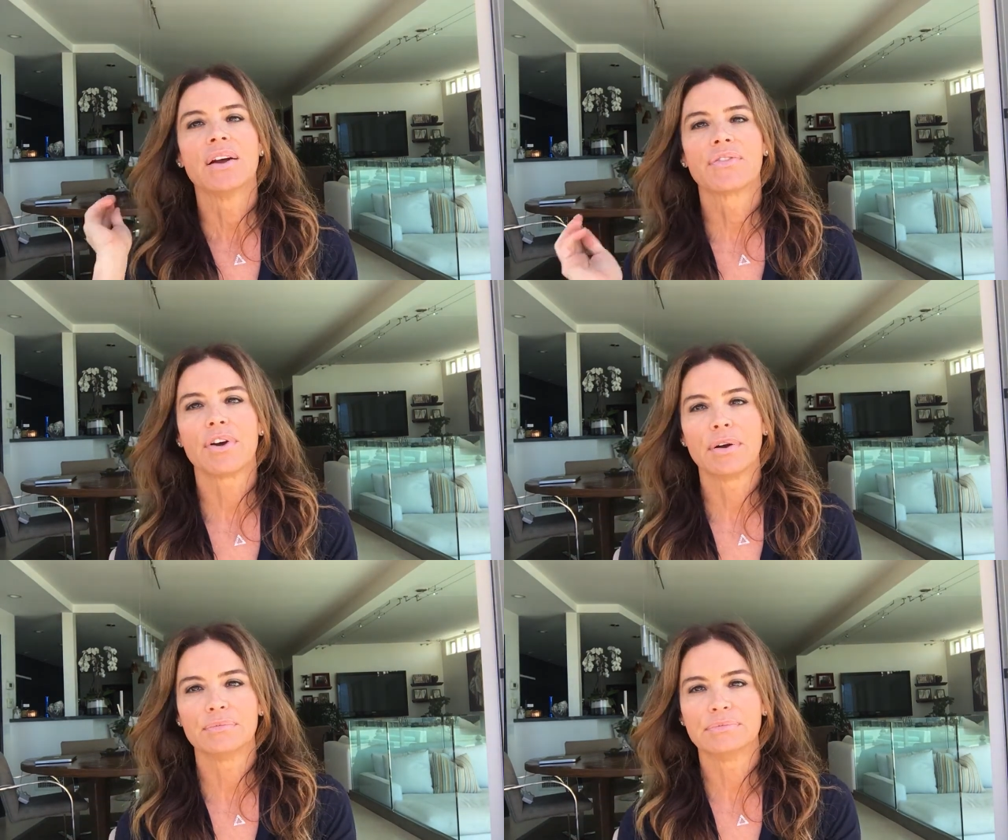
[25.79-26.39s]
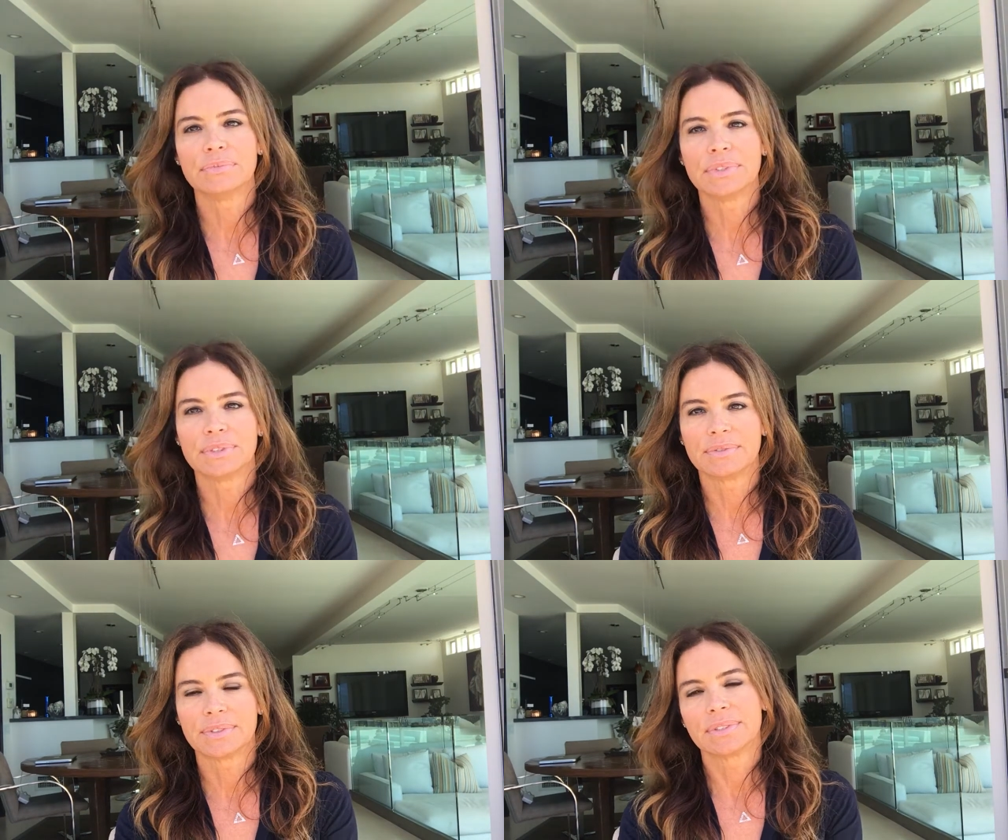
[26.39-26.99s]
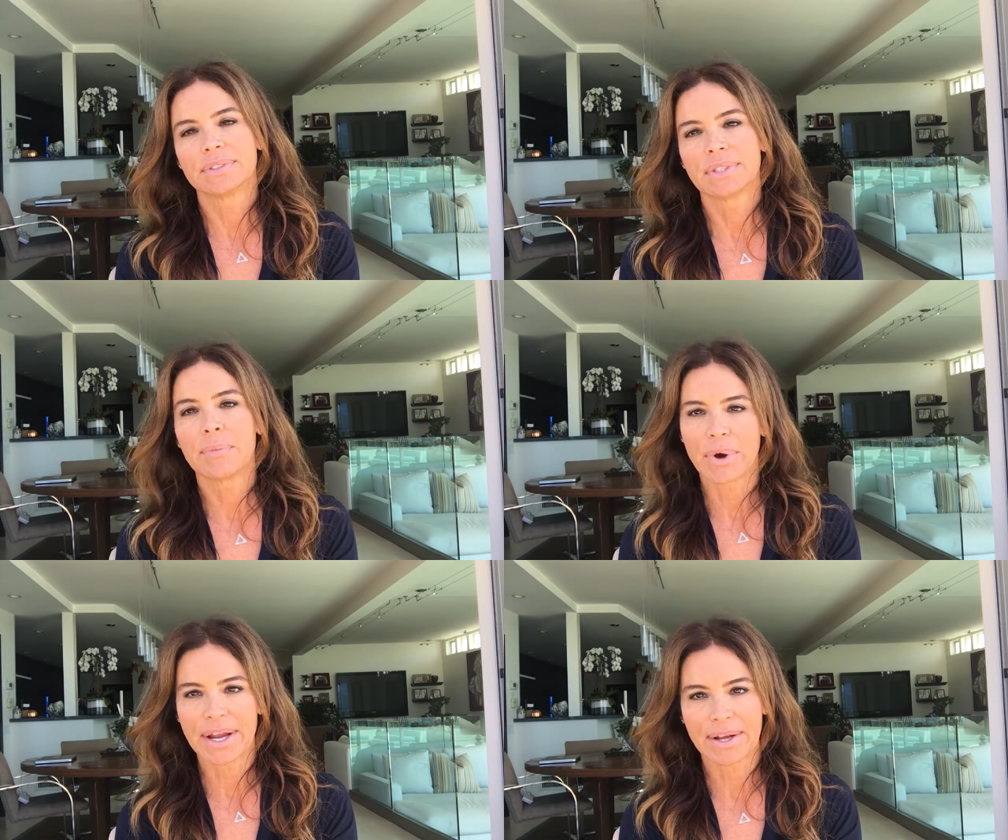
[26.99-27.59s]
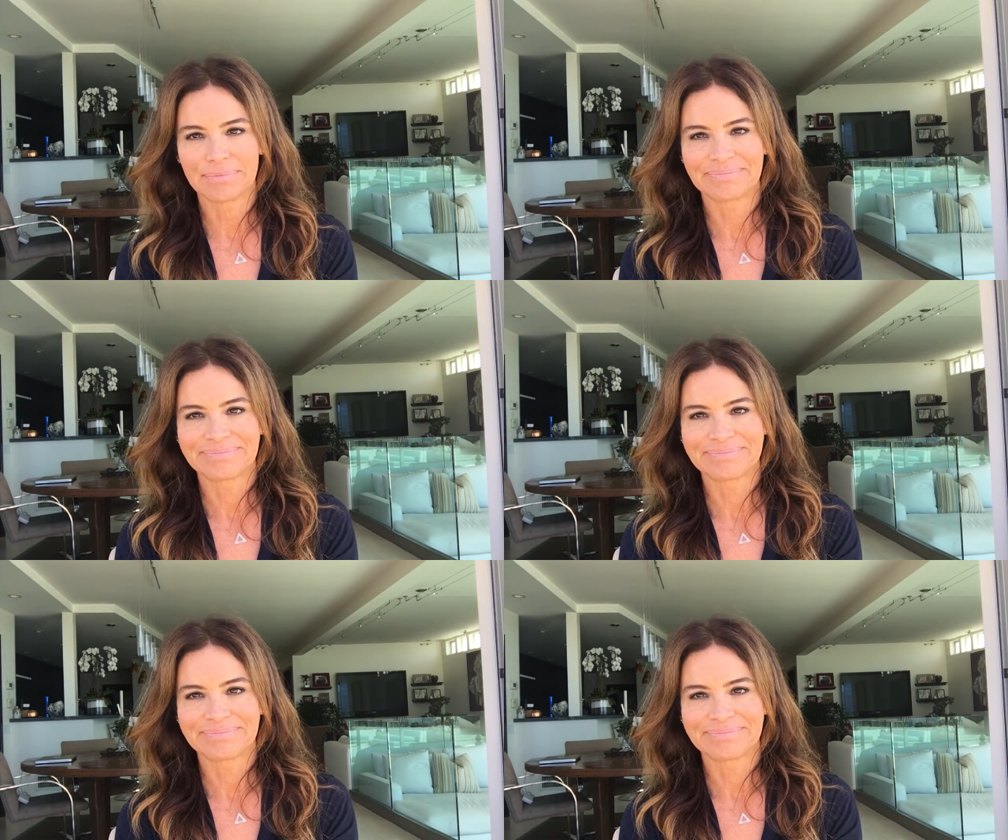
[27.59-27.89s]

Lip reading: from a breakup.